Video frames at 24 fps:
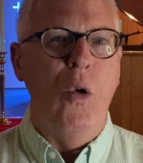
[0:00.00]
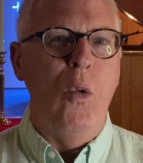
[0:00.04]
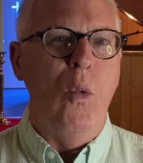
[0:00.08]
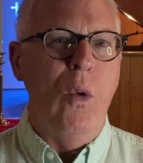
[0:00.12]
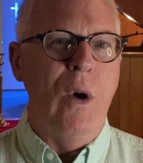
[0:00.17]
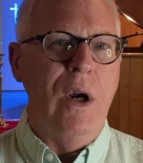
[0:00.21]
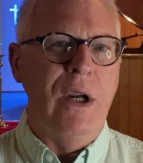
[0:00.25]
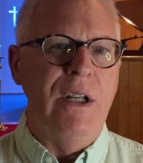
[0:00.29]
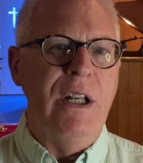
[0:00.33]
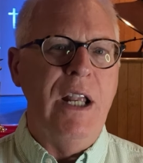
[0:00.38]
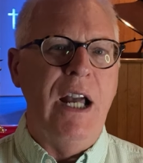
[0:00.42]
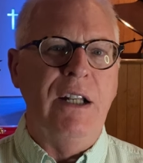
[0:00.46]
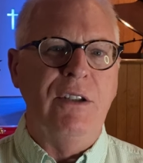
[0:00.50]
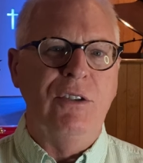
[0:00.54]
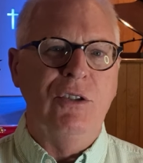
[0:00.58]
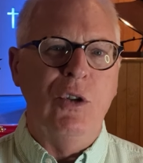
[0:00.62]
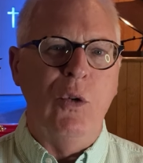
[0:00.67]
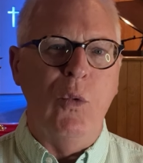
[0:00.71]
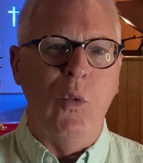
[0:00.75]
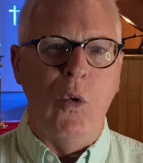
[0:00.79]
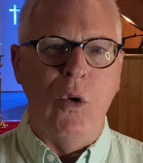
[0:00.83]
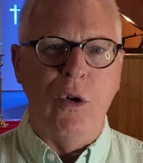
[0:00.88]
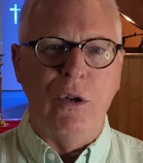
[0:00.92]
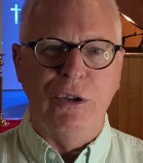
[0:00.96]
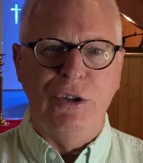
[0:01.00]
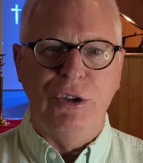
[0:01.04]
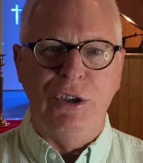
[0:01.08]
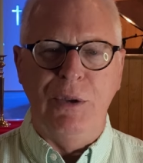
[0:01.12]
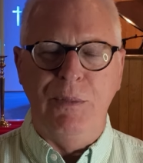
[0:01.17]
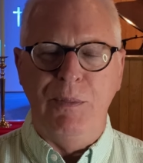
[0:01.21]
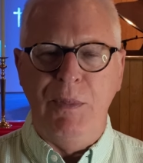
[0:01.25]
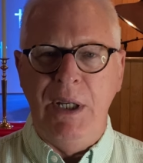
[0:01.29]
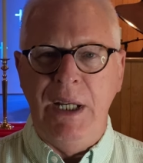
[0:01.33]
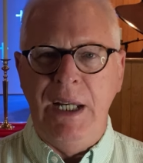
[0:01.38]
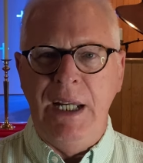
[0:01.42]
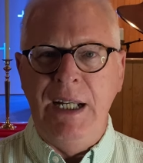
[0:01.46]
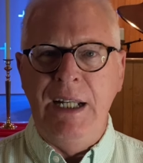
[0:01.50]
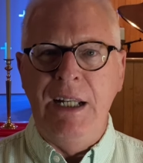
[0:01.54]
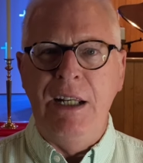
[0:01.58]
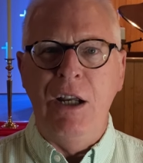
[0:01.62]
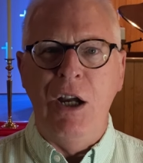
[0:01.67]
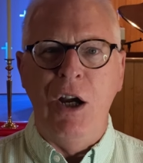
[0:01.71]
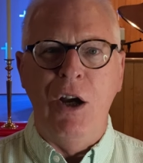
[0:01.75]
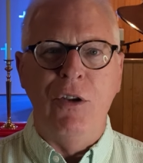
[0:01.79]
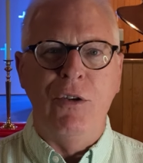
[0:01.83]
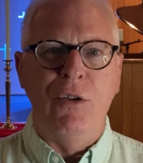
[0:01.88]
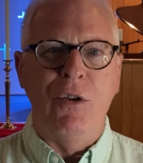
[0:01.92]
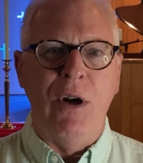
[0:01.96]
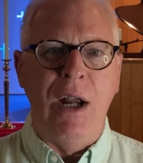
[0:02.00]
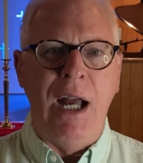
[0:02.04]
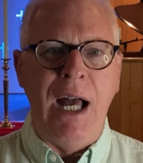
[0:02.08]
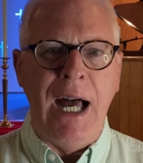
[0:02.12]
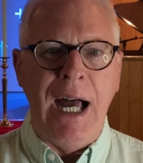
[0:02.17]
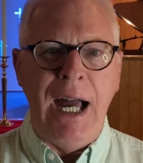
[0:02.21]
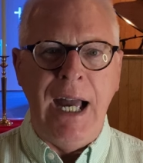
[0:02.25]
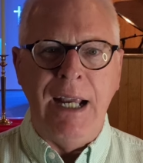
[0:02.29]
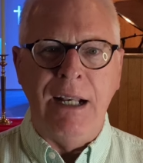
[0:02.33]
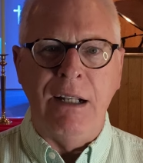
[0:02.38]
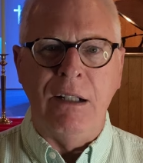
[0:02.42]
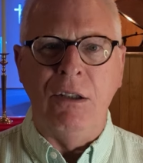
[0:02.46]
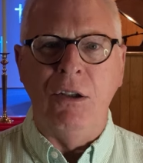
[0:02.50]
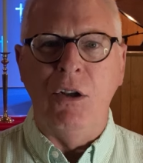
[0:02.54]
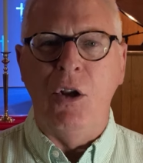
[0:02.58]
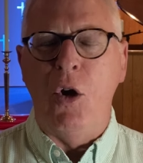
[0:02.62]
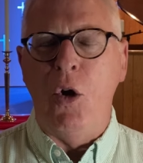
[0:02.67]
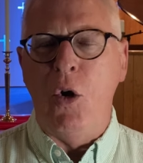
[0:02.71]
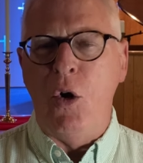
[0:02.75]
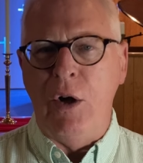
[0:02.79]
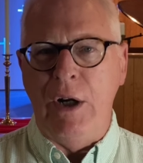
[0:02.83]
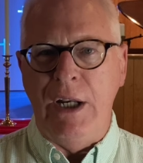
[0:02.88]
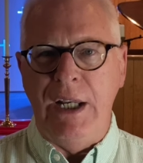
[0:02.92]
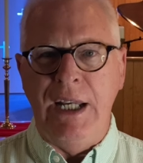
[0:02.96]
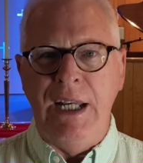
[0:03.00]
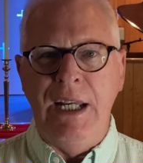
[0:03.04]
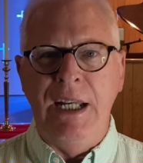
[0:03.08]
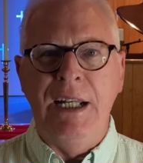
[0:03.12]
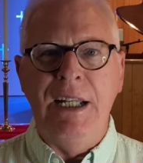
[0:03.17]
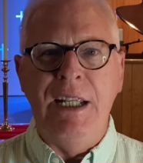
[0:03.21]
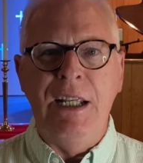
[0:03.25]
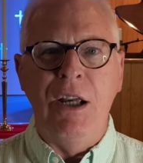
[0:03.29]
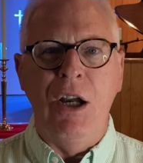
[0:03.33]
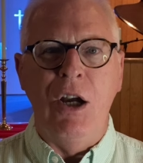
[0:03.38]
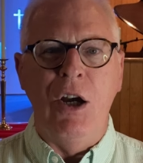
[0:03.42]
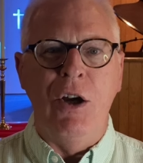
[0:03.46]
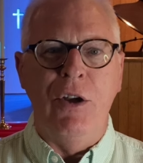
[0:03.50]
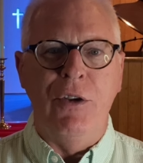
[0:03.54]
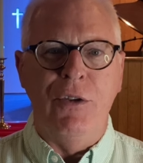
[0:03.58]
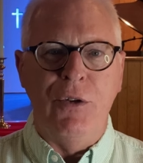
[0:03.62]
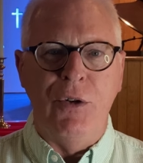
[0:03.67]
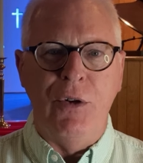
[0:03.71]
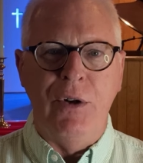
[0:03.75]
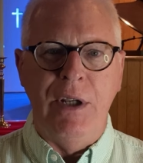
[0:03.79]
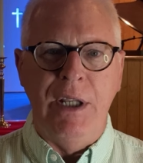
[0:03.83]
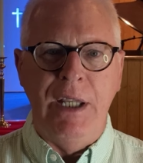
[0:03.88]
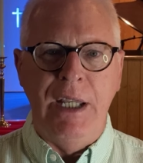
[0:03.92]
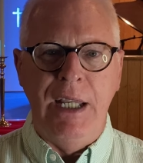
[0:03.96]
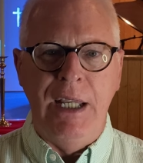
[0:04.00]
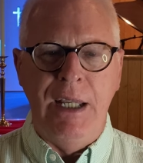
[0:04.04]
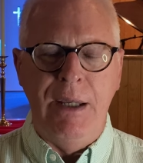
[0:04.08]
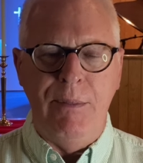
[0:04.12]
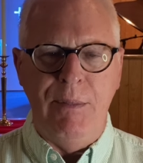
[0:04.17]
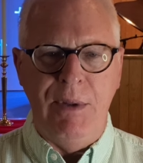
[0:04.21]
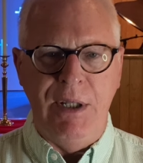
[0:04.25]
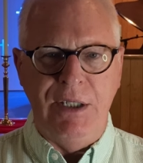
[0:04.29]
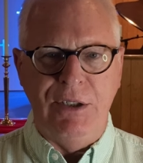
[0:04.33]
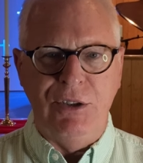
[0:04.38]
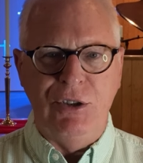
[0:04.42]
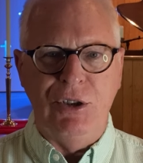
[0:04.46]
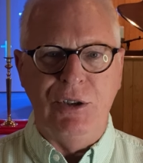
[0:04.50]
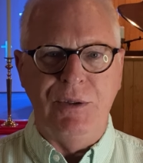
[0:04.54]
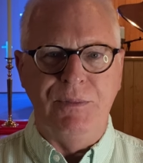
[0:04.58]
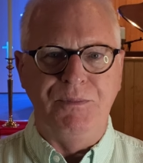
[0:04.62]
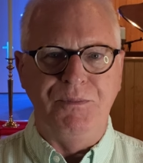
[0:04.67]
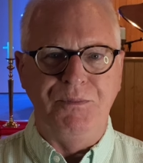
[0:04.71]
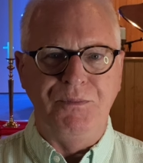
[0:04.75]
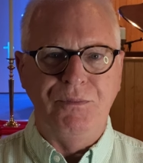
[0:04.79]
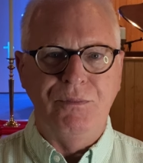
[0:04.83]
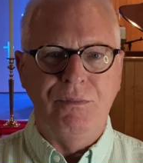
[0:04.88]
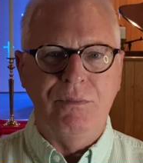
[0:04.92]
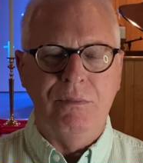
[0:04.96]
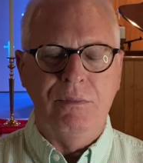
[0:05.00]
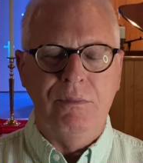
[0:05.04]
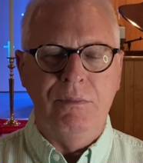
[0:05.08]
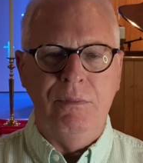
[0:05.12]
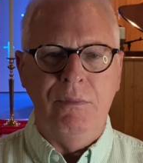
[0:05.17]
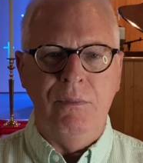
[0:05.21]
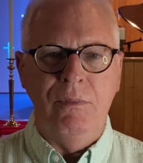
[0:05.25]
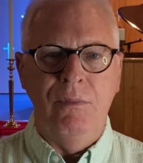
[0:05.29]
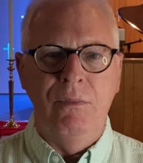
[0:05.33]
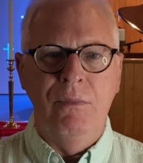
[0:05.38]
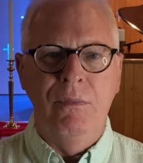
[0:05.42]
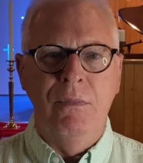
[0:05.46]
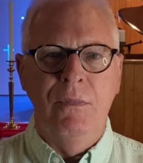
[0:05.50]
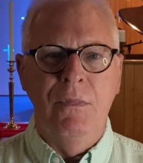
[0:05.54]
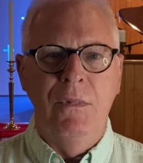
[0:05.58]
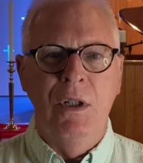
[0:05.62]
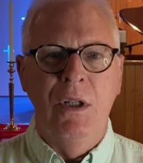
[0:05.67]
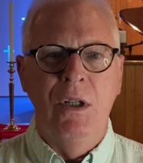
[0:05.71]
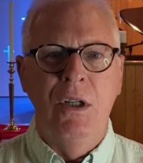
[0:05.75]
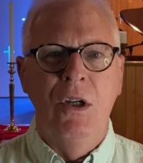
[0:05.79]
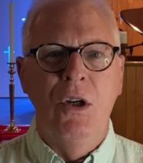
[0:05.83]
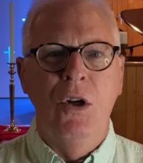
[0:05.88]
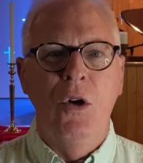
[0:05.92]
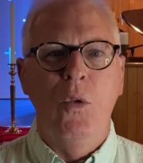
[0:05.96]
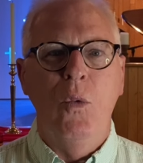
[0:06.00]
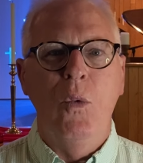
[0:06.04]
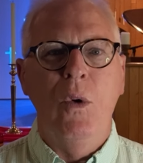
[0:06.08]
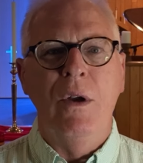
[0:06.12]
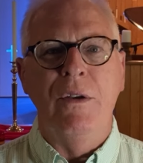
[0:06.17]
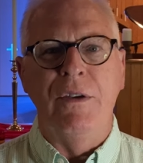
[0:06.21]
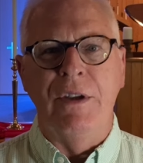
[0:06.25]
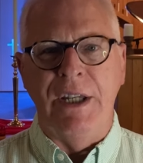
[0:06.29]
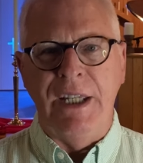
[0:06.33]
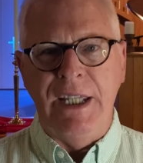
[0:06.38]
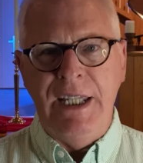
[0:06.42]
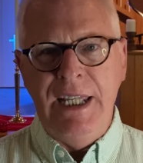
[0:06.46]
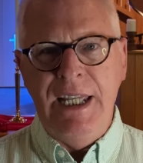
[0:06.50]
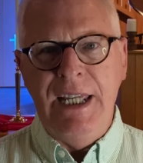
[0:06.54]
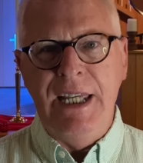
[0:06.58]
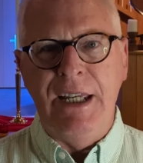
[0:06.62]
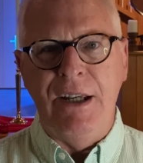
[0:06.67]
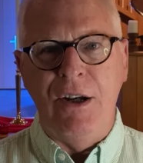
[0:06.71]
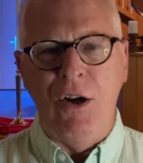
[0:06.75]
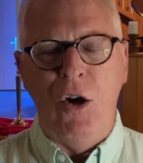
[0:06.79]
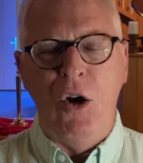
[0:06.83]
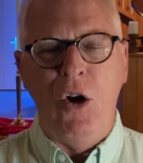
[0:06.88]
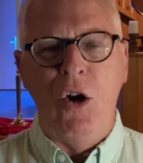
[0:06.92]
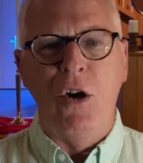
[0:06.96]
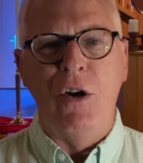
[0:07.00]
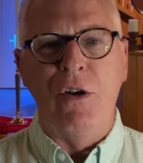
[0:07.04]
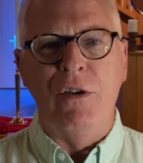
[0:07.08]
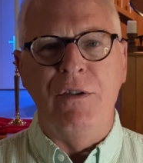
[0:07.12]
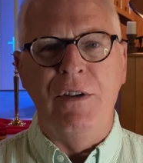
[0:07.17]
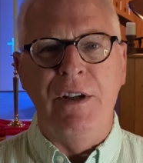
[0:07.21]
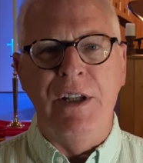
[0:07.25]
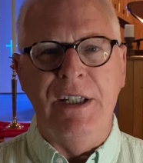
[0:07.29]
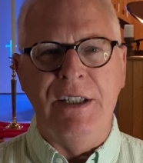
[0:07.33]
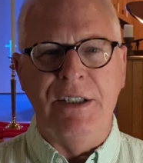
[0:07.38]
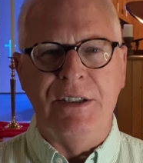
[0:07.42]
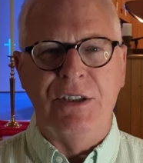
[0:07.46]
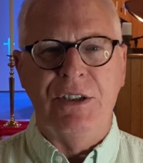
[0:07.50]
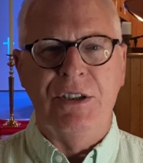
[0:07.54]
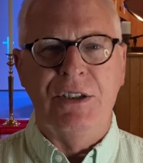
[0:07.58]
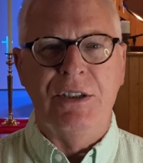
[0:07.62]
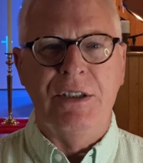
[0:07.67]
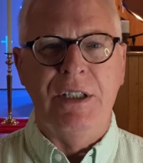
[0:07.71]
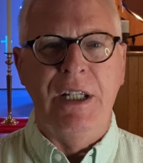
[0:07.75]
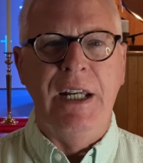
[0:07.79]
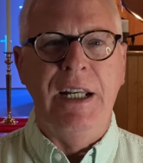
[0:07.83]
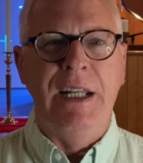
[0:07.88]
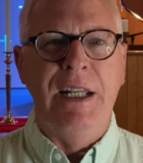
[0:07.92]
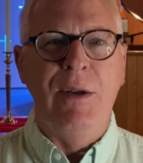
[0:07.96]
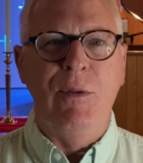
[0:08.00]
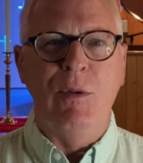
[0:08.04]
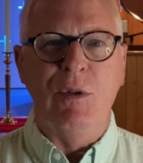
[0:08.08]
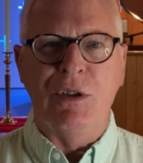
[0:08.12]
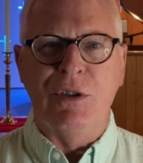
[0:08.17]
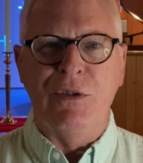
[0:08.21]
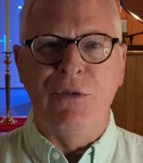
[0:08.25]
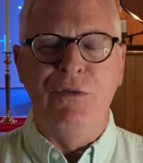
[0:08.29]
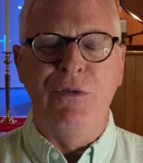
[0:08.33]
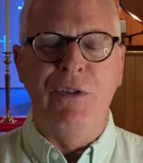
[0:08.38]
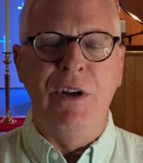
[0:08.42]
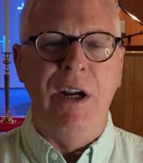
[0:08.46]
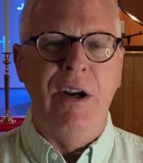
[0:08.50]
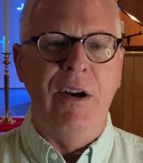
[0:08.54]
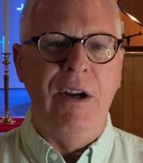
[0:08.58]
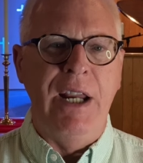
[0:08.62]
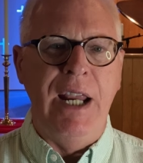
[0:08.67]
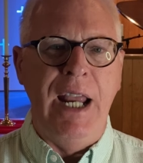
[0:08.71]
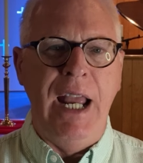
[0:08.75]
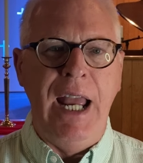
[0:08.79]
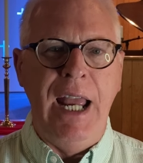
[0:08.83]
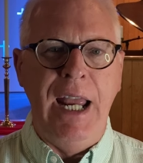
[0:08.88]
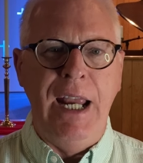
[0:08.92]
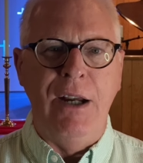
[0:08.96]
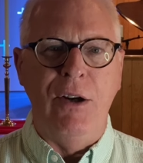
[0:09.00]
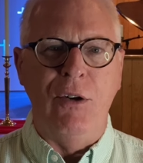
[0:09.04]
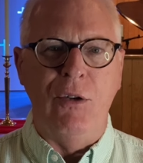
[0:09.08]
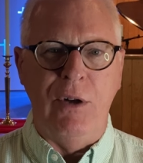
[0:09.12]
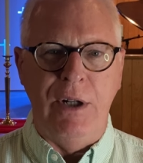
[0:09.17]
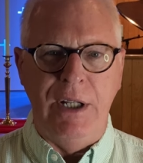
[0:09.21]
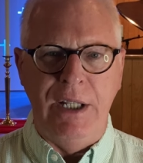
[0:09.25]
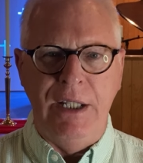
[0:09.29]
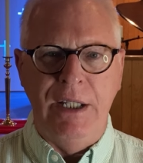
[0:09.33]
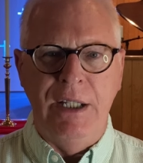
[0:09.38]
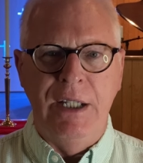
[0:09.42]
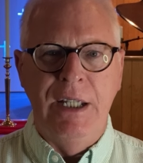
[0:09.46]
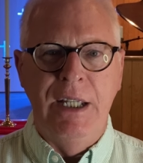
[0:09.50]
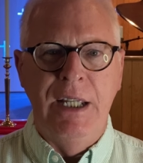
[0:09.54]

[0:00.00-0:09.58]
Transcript: We're not to worship any other idol or any other image." Well, the king heard this and he was very angry.